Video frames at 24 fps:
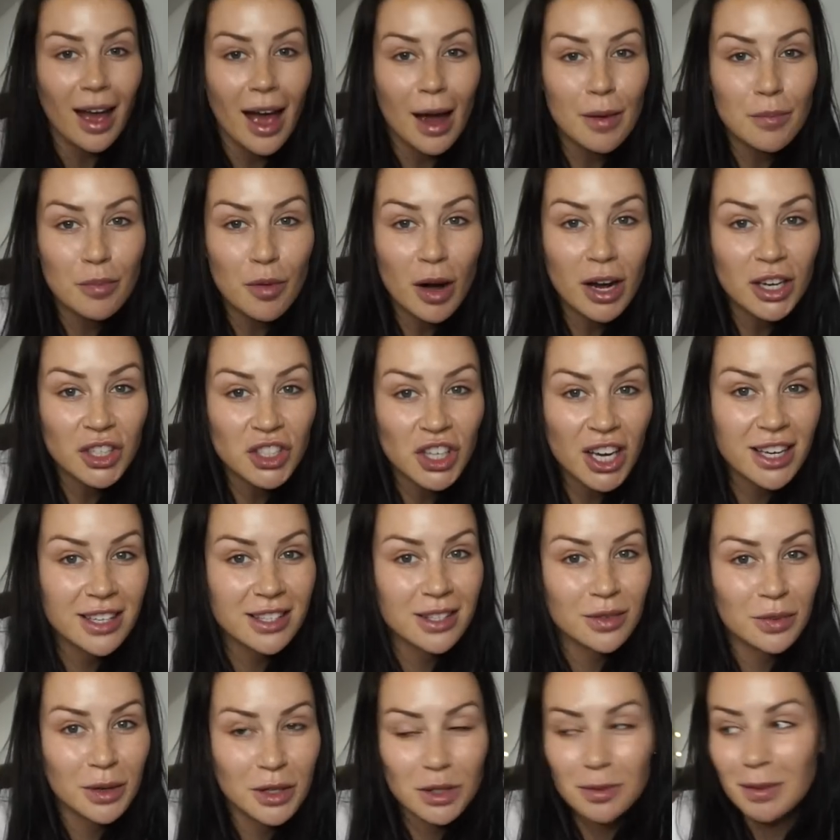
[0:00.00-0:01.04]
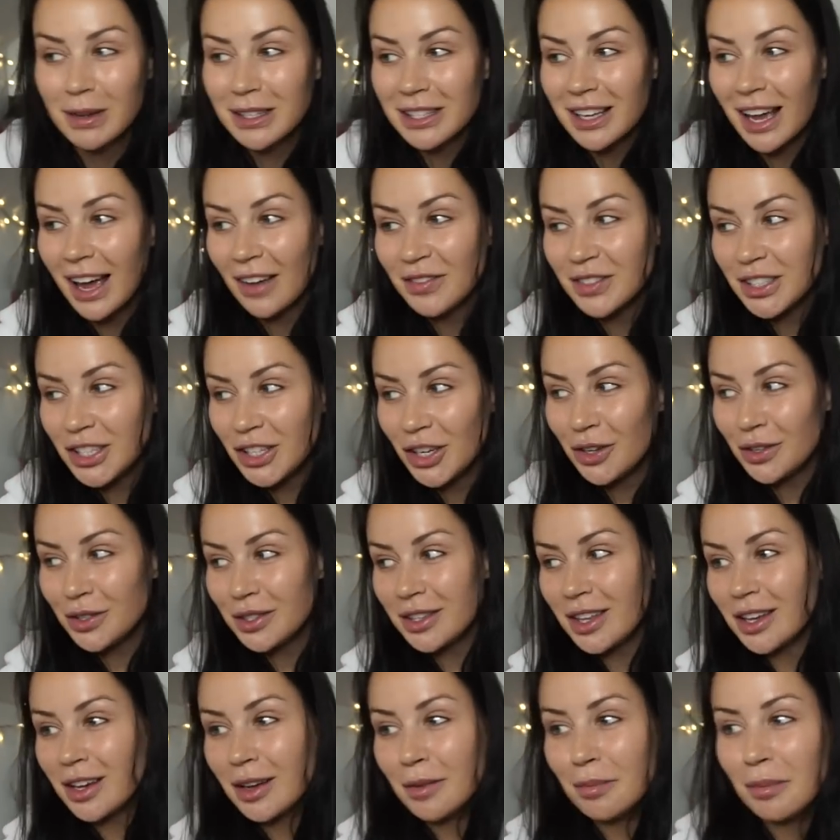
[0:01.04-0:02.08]
And brushes, which means I have to
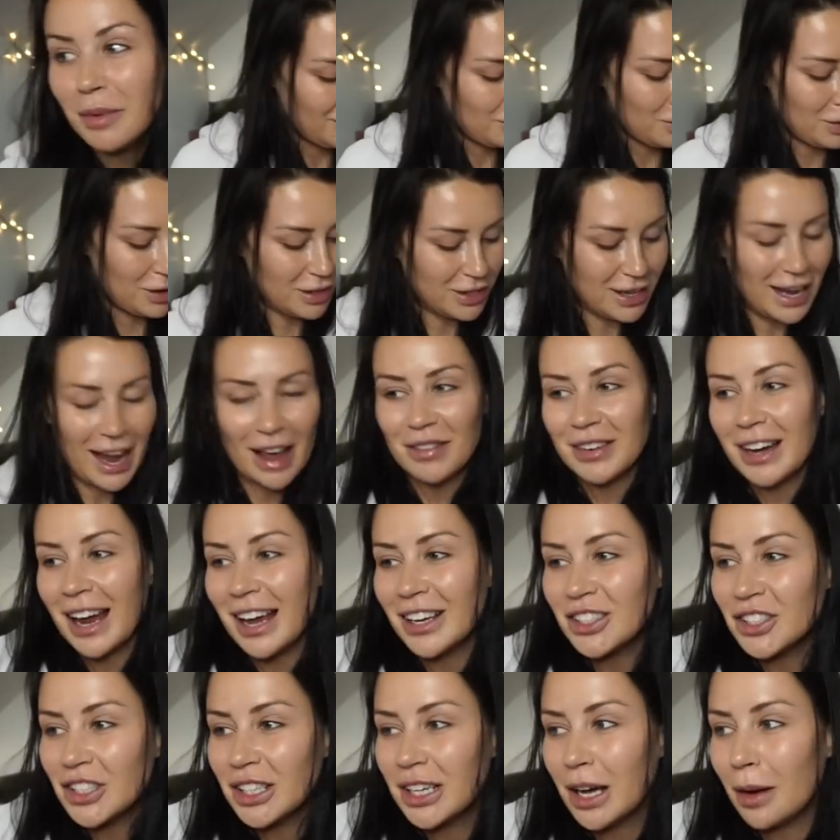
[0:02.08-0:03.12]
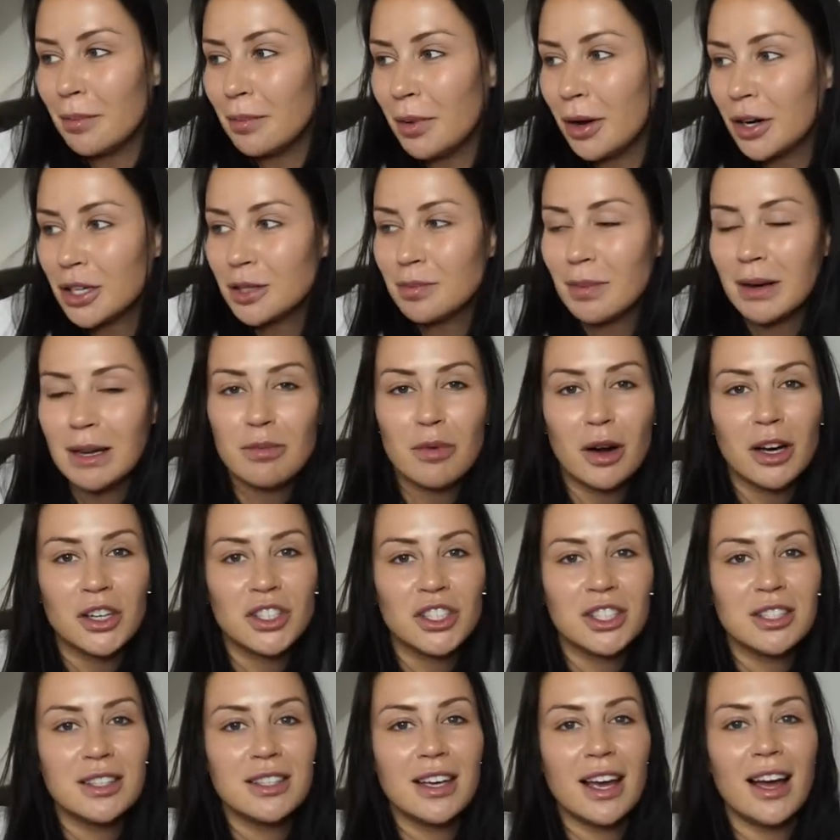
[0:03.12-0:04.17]
use them, because I haven't actually unboxed many
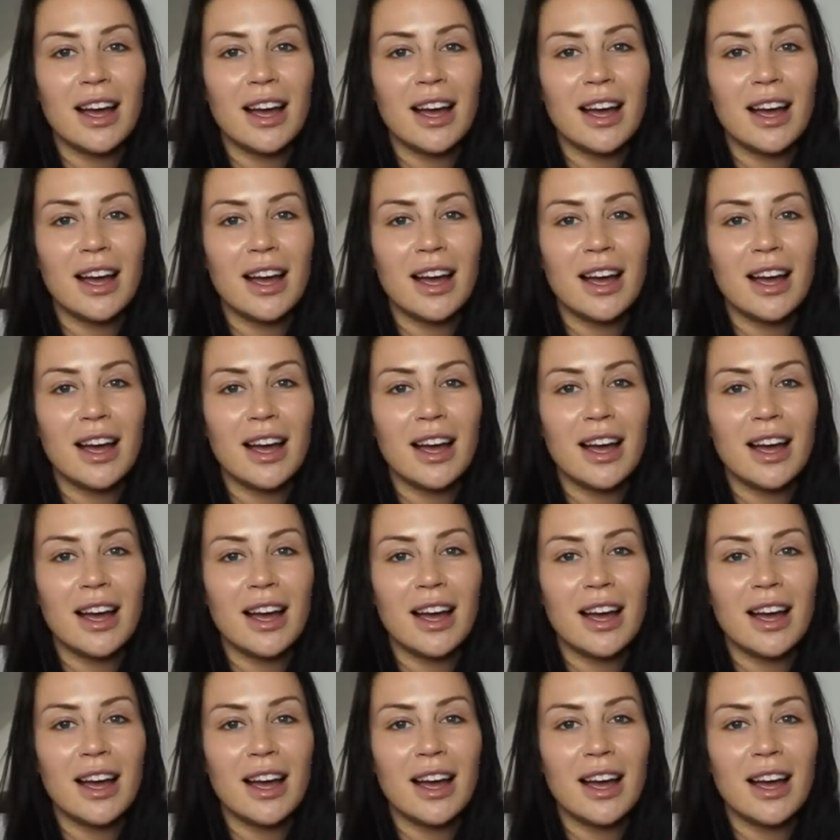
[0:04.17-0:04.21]
brushes